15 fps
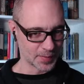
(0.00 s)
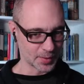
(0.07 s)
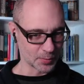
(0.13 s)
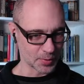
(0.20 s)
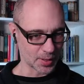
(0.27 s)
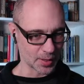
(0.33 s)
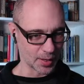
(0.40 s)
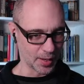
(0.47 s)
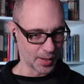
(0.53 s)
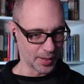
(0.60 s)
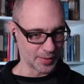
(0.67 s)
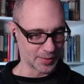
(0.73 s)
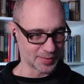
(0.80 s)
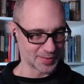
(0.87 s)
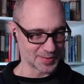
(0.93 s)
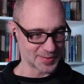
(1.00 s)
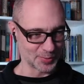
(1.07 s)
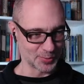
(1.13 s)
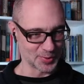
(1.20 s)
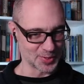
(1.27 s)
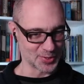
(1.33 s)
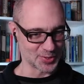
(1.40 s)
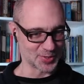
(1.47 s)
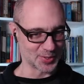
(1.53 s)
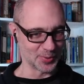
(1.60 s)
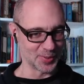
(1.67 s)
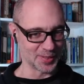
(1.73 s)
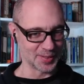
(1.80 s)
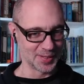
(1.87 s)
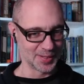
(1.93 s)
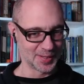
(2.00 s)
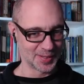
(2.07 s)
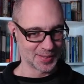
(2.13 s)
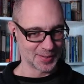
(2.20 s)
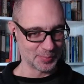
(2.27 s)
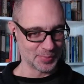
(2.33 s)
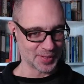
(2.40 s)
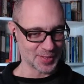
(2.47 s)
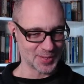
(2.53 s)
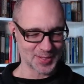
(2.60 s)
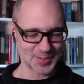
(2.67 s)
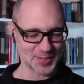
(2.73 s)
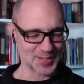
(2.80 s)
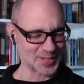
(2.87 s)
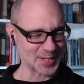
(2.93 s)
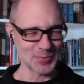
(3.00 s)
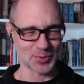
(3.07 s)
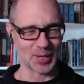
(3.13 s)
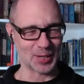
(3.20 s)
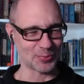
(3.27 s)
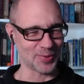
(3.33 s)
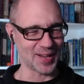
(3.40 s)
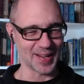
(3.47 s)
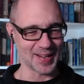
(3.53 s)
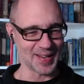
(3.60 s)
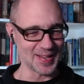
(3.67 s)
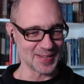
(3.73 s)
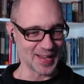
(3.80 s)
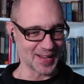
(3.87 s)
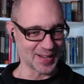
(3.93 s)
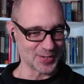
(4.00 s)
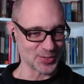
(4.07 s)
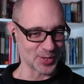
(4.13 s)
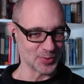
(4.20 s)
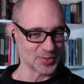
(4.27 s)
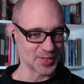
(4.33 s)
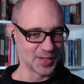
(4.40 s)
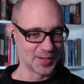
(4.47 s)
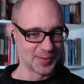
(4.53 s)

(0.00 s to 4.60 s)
Okay, let's see where this is going. This seems like right out of Indiana Jones.